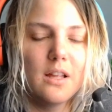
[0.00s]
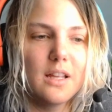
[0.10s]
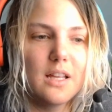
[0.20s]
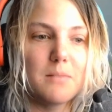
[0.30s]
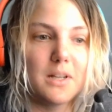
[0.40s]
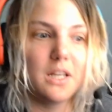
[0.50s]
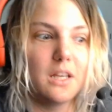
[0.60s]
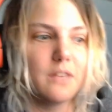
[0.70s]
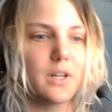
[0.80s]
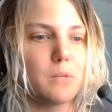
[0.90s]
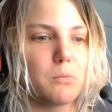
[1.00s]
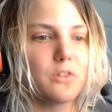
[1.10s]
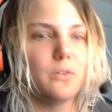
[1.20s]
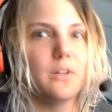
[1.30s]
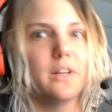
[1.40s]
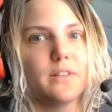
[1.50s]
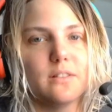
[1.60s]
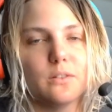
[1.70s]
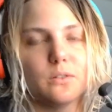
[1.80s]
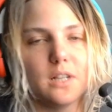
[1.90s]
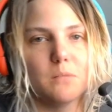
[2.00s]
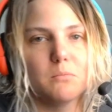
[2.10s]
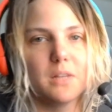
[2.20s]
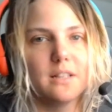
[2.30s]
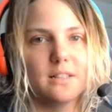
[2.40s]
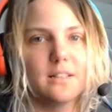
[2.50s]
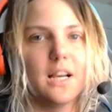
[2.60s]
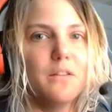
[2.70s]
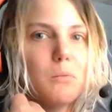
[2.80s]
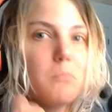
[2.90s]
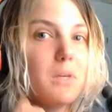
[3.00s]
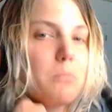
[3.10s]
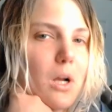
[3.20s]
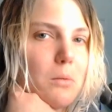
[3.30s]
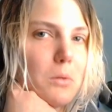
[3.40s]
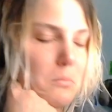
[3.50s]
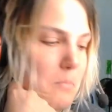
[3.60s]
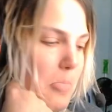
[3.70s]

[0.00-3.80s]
am I taking it very personal every single time? Like, that's kind of a me problem.